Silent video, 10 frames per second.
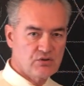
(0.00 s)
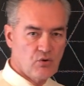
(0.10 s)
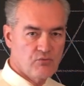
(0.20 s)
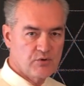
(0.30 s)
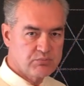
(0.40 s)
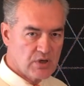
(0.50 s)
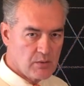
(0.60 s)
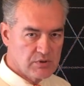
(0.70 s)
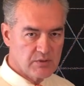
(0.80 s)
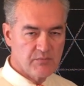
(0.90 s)
of the
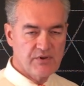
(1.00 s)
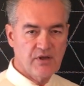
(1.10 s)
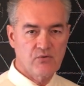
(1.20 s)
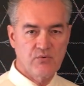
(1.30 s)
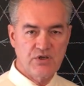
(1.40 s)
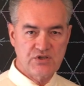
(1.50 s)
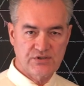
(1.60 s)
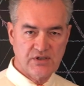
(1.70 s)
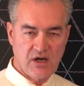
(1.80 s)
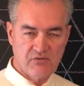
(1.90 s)
problem that we
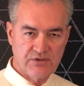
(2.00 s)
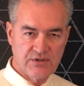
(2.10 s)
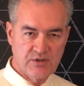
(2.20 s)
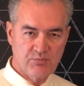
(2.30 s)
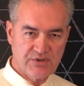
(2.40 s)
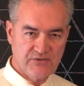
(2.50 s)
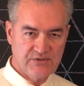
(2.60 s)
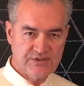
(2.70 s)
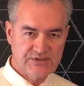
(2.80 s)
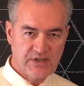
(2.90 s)
just covered in the
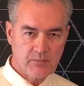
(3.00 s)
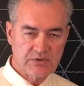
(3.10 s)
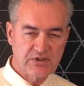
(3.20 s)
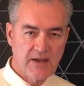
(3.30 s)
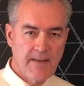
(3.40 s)
previous segment